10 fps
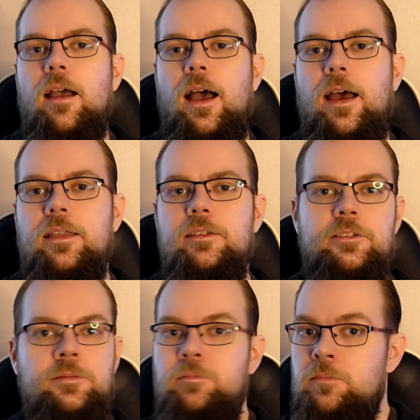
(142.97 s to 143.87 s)

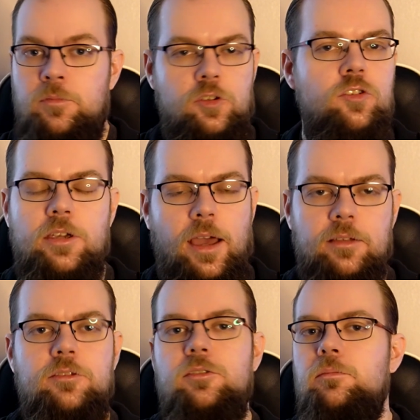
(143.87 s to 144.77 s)
and you
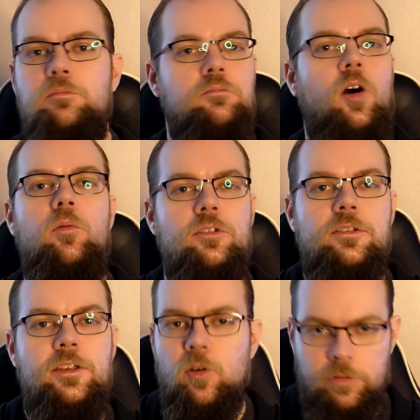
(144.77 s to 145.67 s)
can't
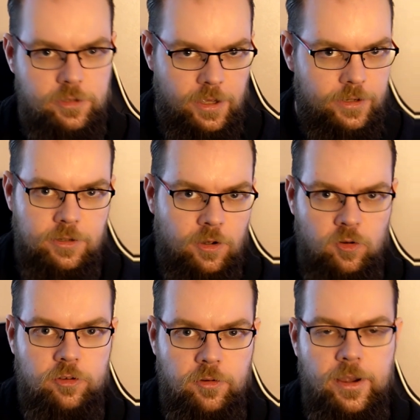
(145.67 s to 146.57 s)
obviously overtake
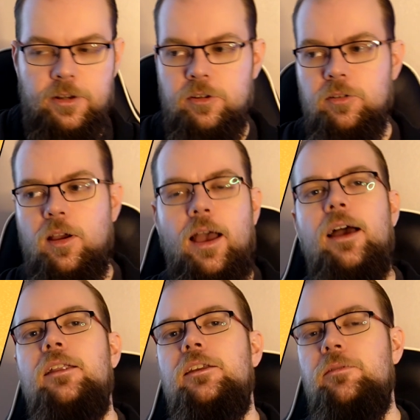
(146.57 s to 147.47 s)
another rider,
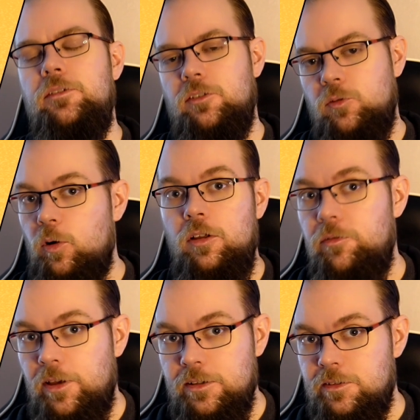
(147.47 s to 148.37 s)
and if it's a
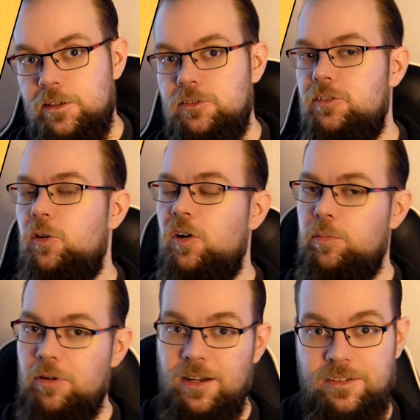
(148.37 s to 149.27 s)
qualifying session or a
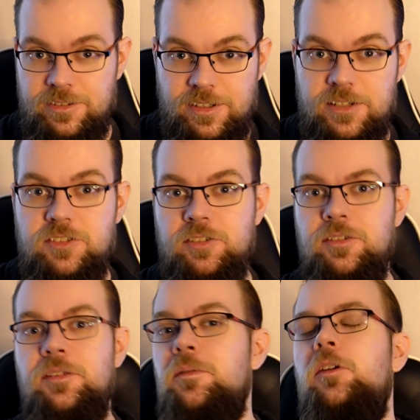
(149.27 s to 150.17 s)
practice
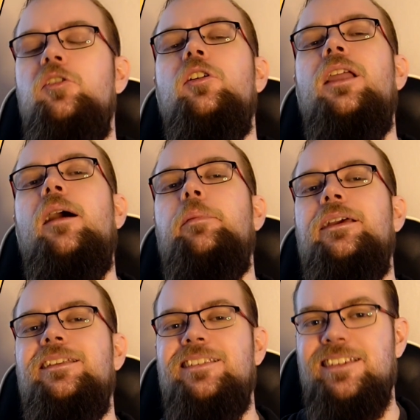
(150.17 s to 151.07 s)
session, your lap
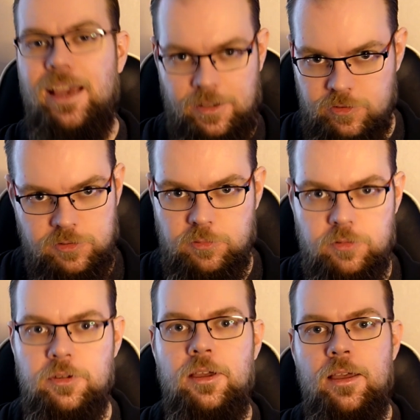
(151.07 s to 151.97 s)
is
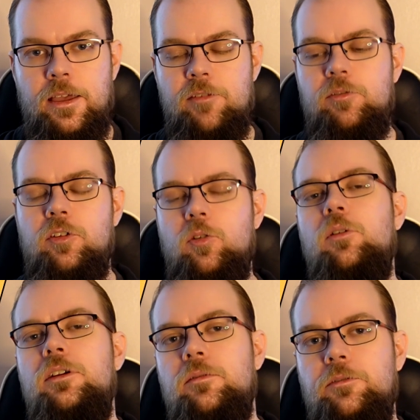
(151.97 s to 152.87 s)
cancelled if you're
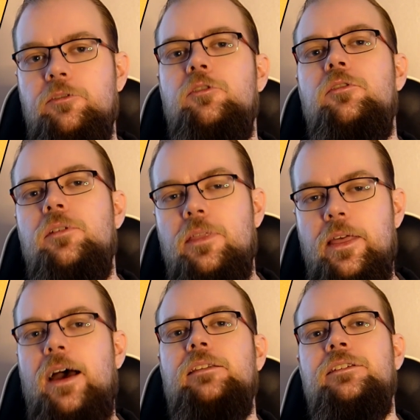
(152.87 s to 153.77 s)
going through
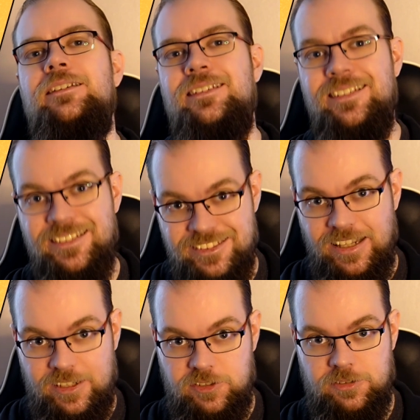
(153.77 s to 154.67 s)
that
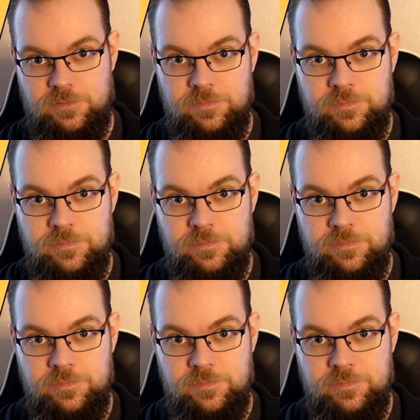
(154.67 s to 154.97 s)
section